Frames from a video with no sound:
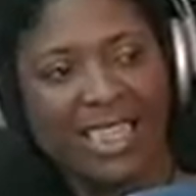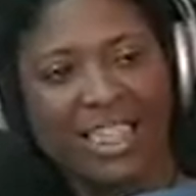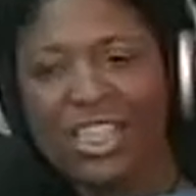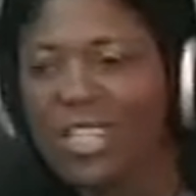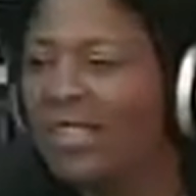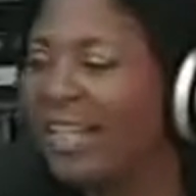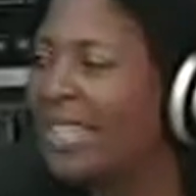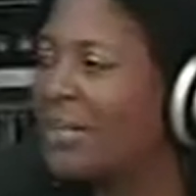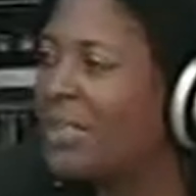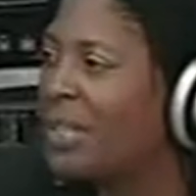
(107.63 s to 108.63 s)
Do you know, like,
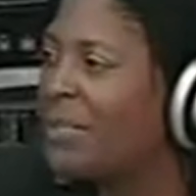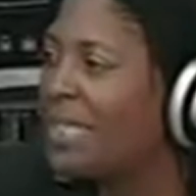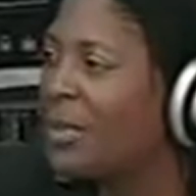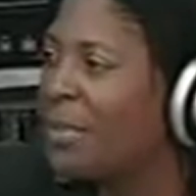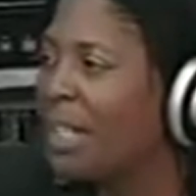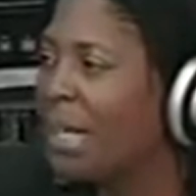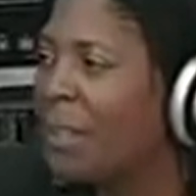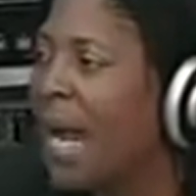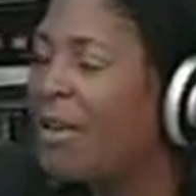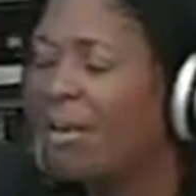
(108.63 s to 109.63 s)
sometimes it's almost like a
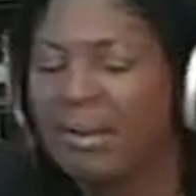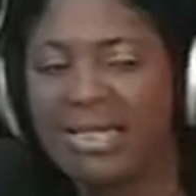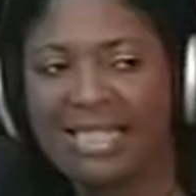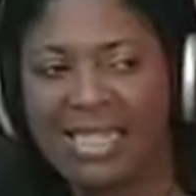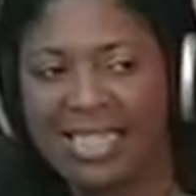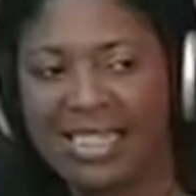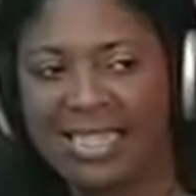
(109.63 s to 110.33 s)
parable, isn't it?